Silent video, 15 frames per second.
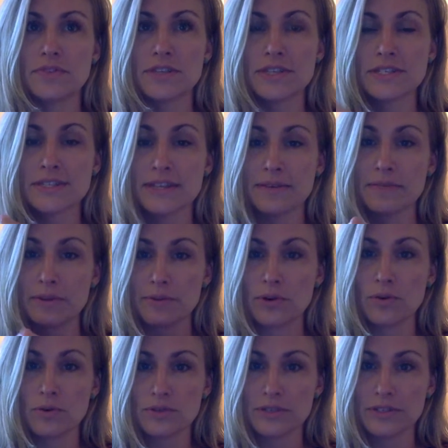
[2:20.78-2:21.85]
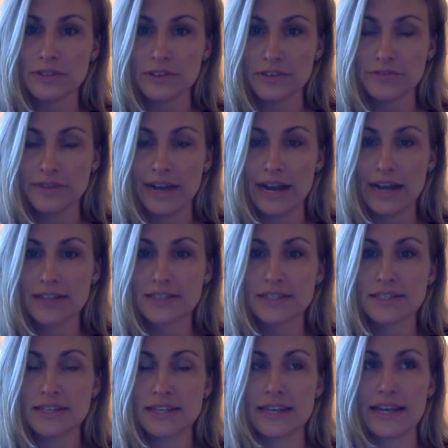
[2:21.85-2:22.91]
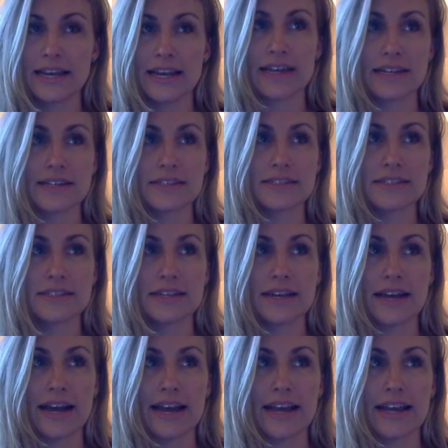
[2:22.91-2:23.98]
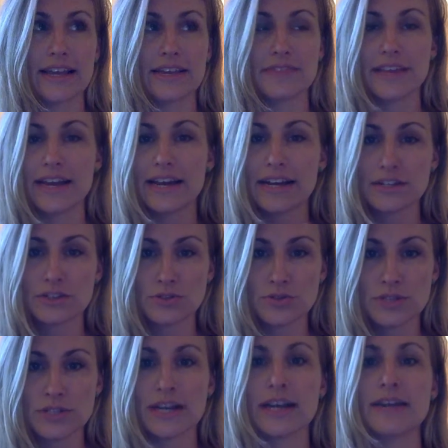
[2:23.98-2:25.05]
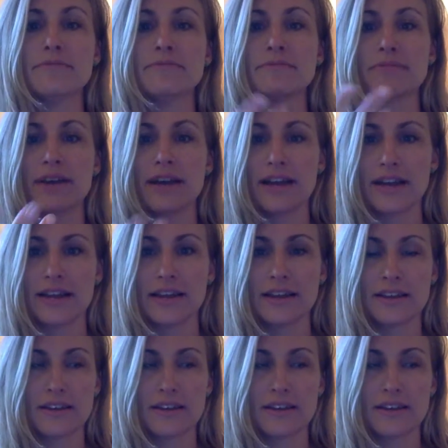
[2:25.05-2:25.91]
this time they were holding their fact, and if they had extra time, I